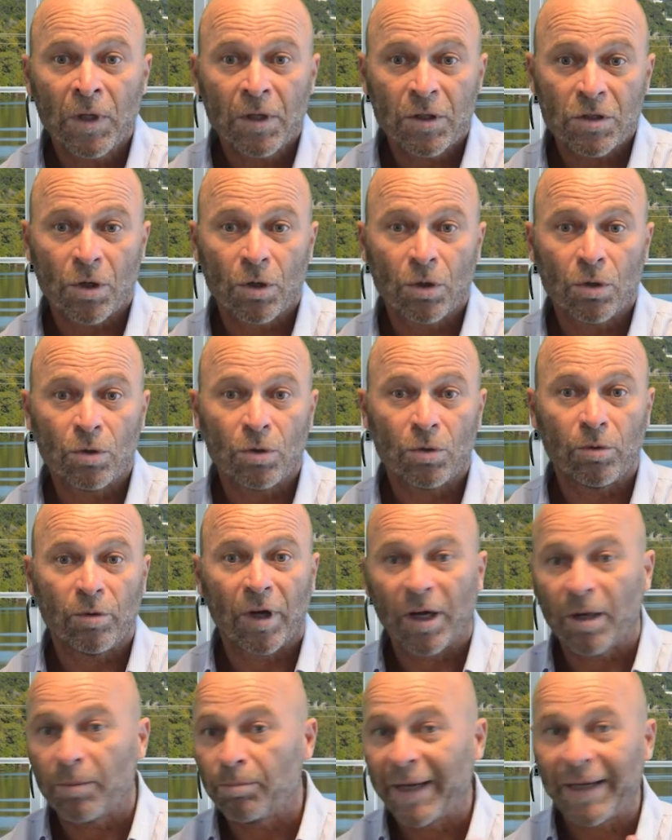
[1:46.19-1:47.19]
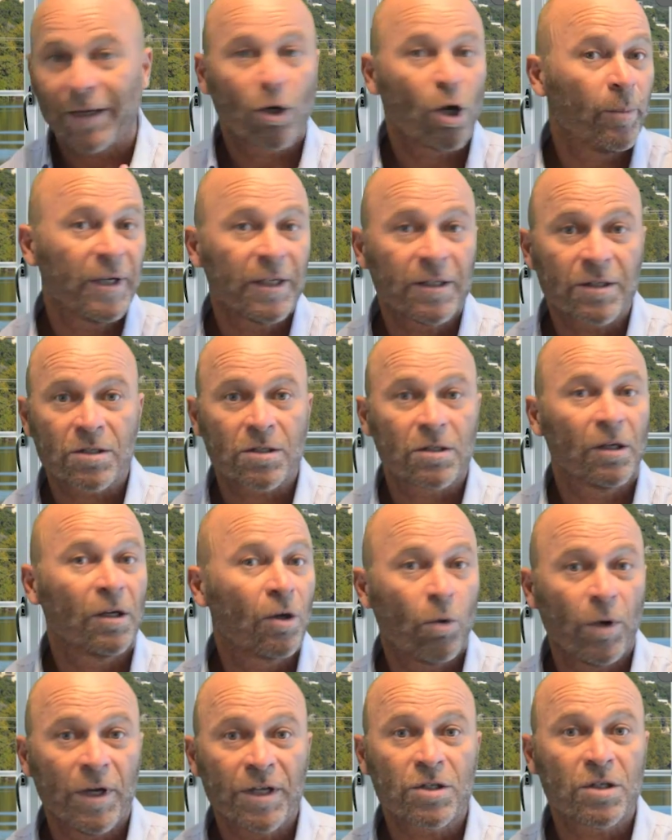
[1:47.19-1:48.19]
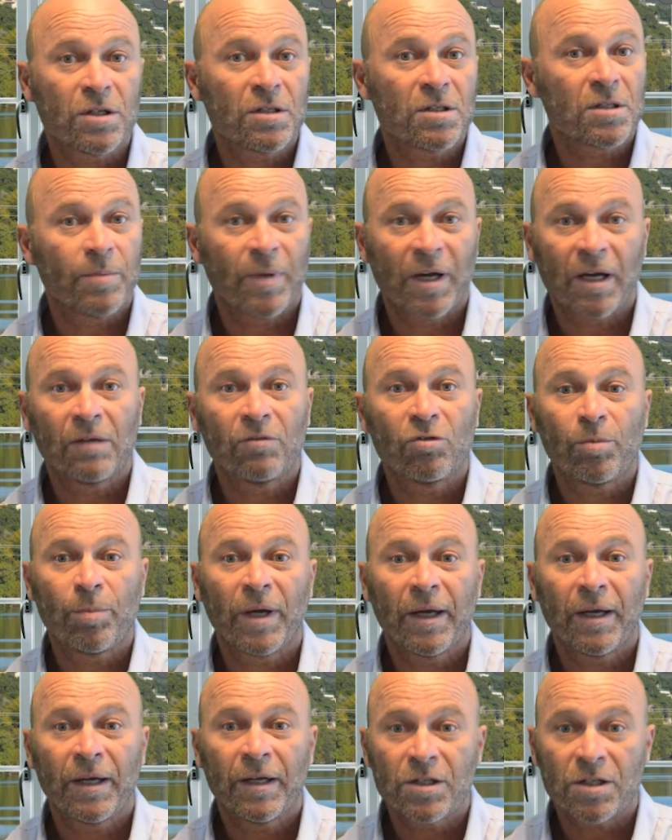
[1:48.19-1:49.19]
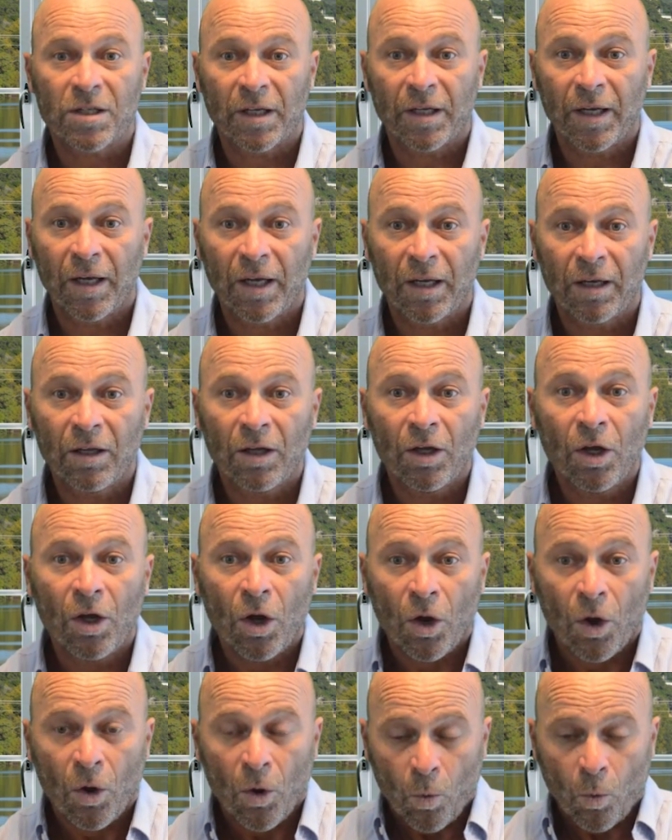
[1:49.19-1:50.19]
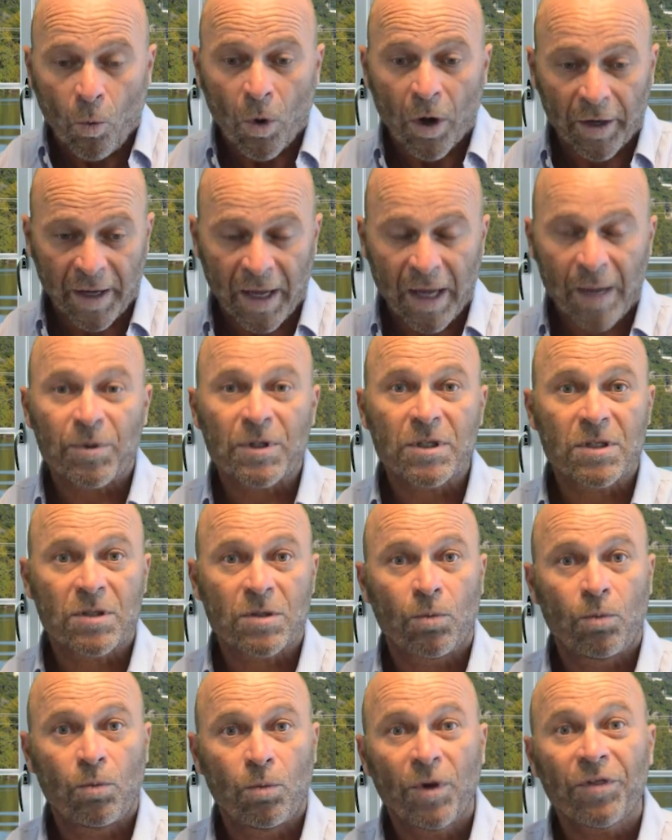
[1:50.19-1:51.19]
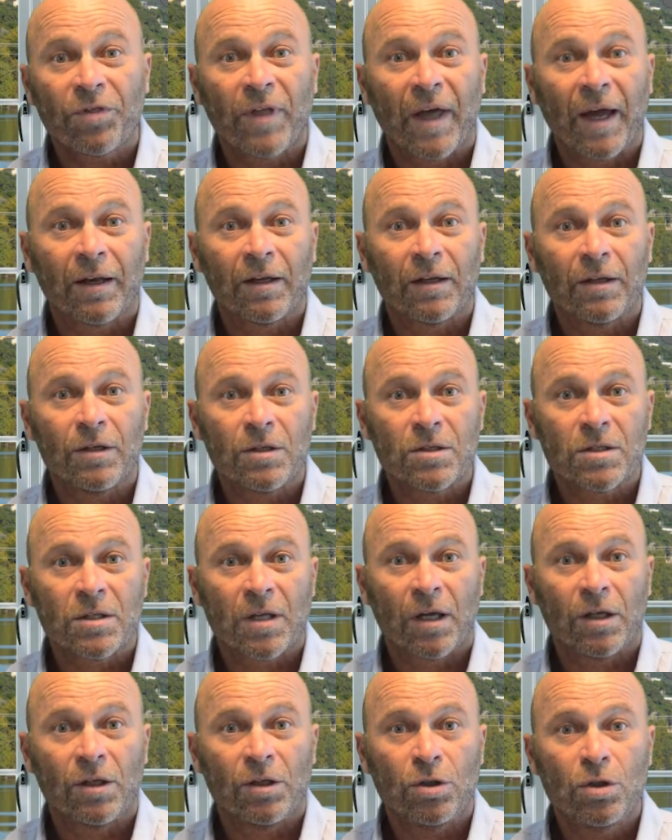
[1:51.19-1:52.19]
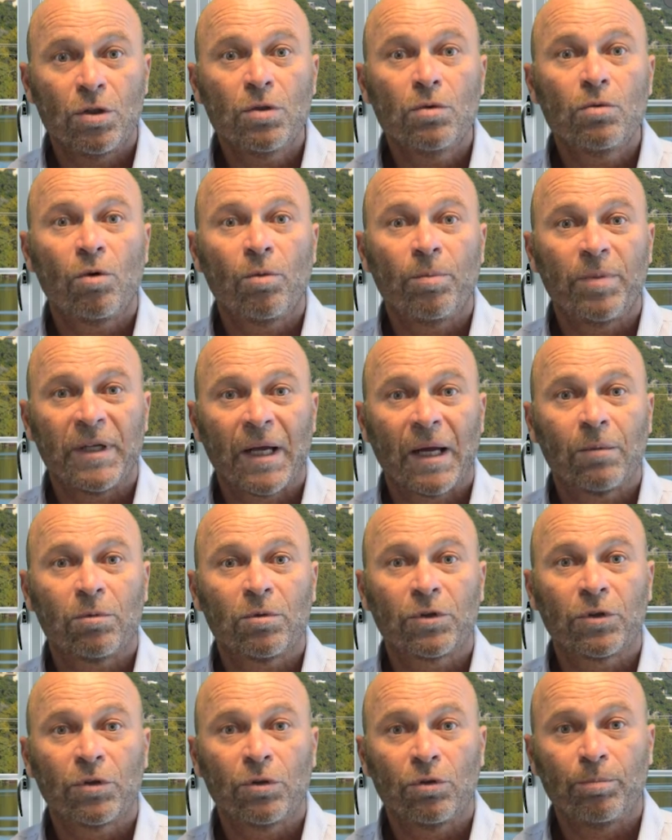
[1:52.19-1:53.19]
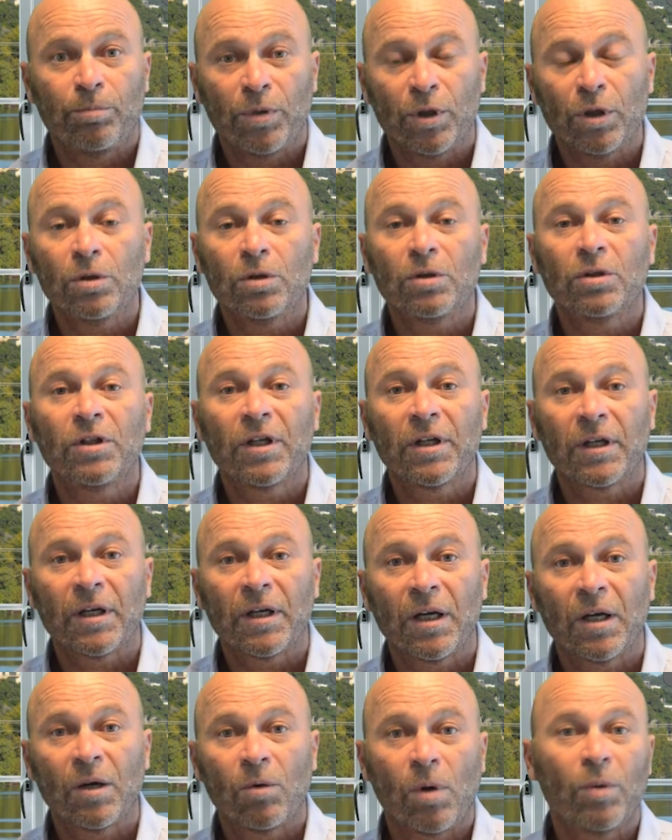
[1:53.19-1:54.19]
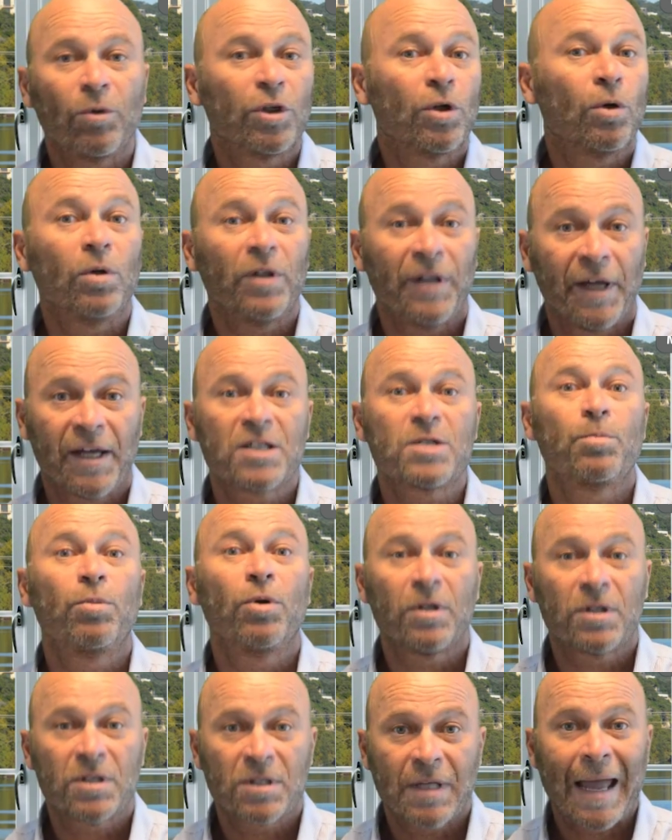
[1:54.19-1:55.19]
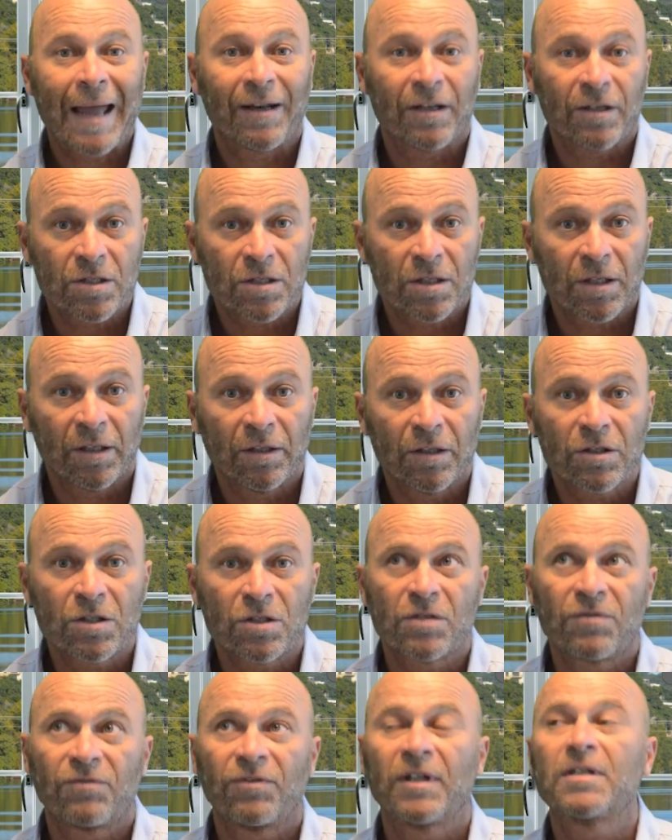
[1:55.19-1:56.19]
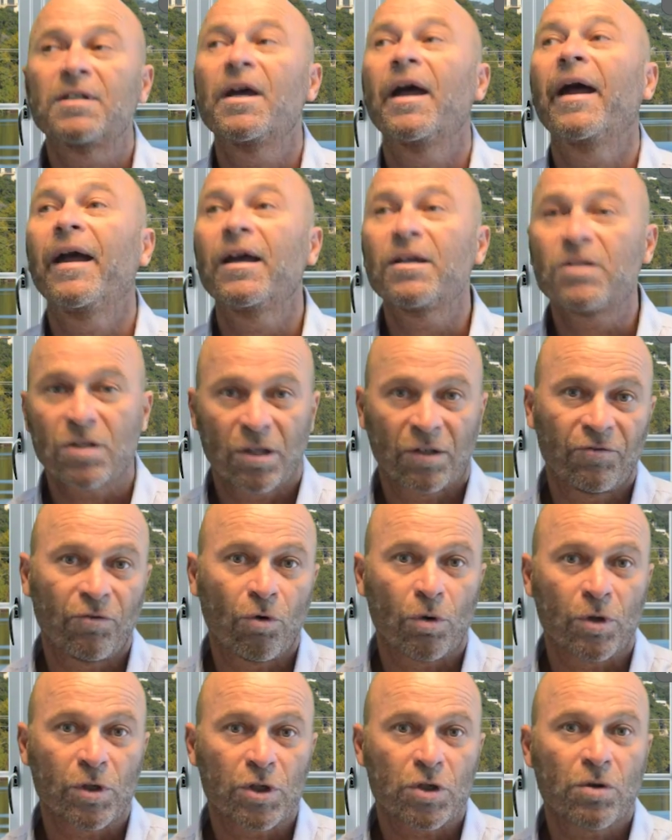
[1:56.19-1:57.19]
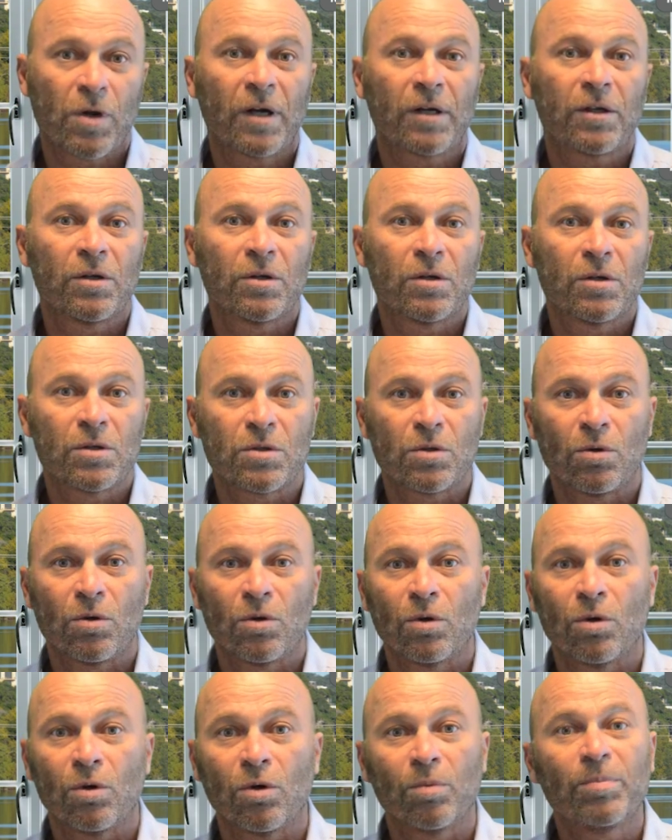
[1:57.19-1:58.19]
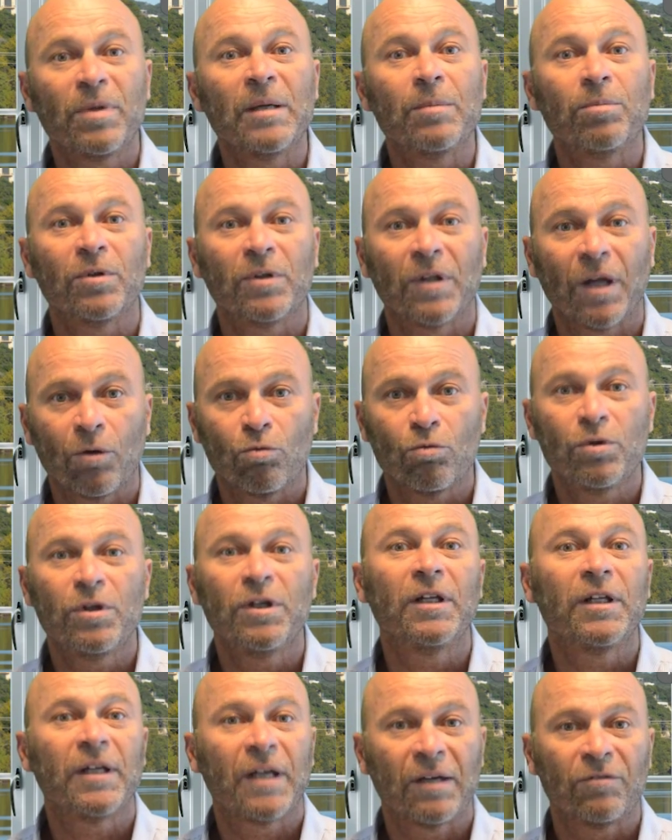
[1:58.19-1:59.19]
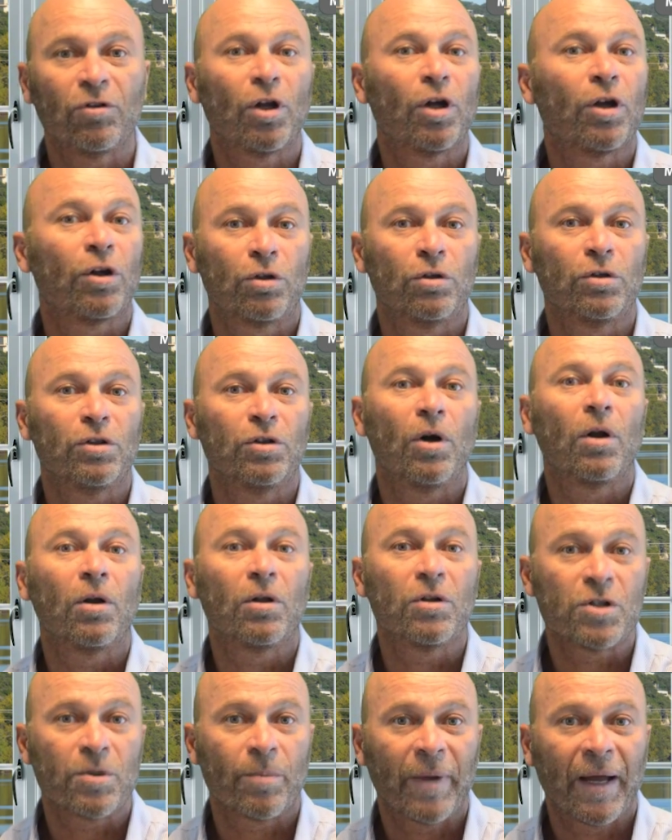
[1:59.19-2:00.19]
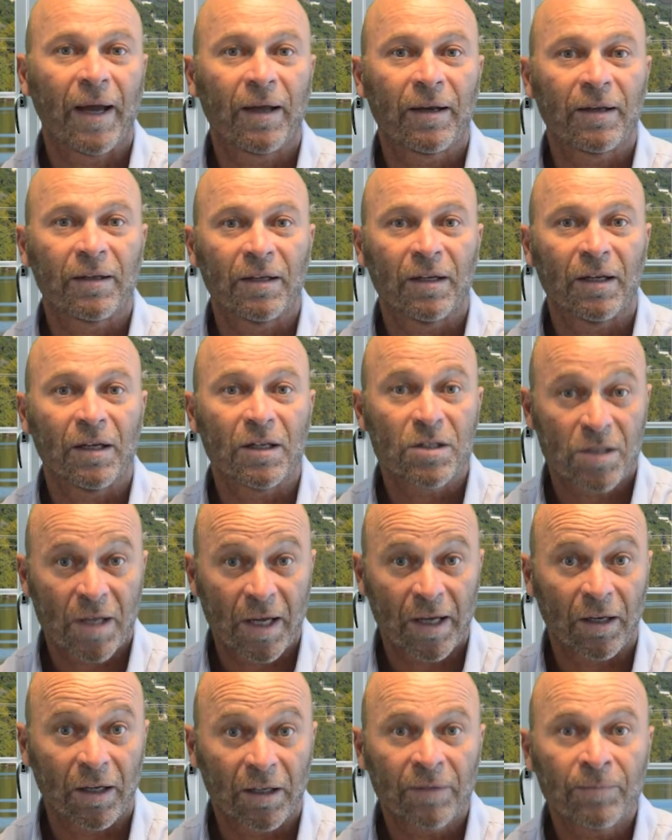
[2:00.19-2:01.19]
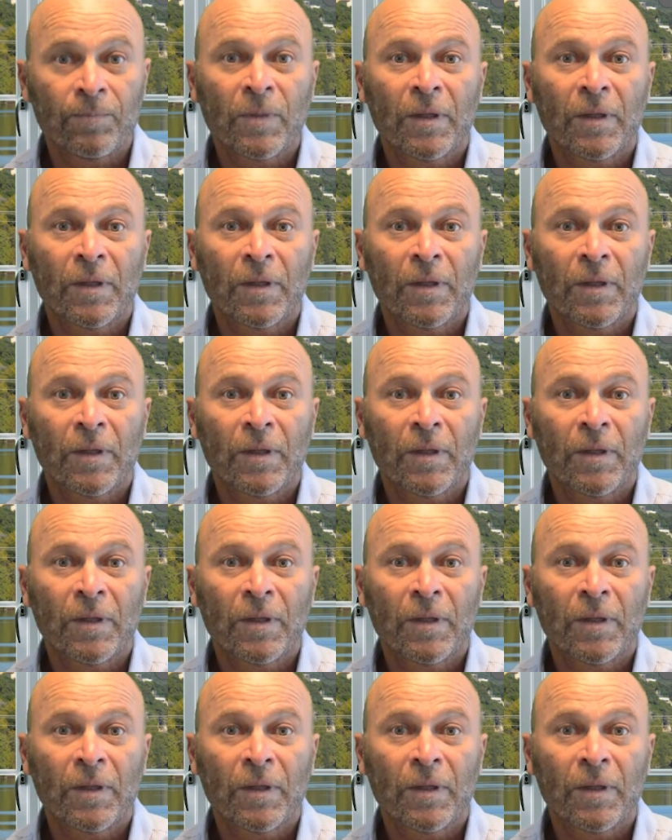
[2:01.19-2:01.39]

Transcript: so make comments, questions about every page, and what happens with that is that you will be able to build what we call expert status, and this is fantastic for instructors or people that really have a lot of good knowledge about sailing,